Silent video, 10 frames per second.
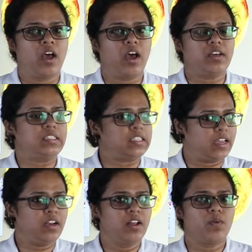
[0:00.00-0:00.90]
As
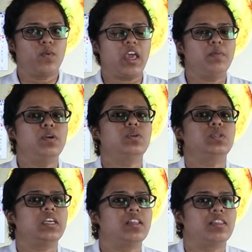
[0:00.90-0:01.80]
said, we are able to
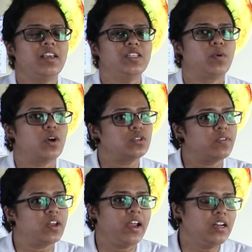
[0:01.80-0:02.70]
see the things because of
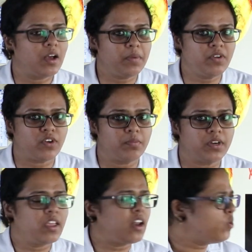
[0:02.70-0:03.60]
the light coming from
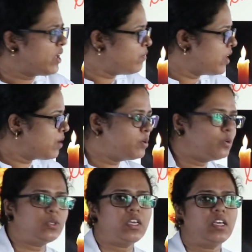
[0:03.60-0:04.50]
it. Then how can we able to
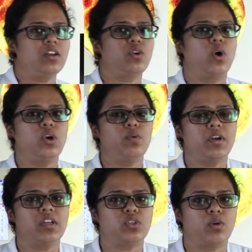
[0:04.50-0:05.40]
see the
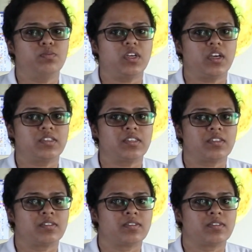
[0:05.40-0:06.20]
non-luminous objects?